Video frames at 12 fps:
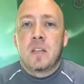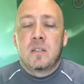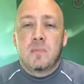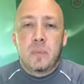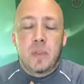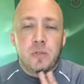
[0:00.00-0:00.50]

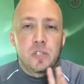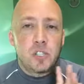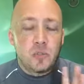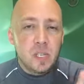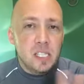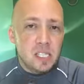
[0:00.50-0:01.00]
Remember there was
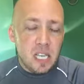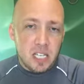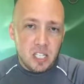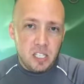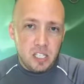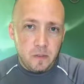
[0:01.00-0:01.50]
three
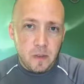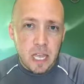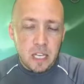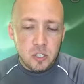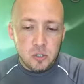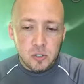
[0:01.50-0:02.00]
sections of
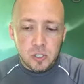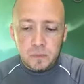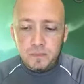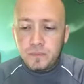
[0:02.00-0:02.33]
angels.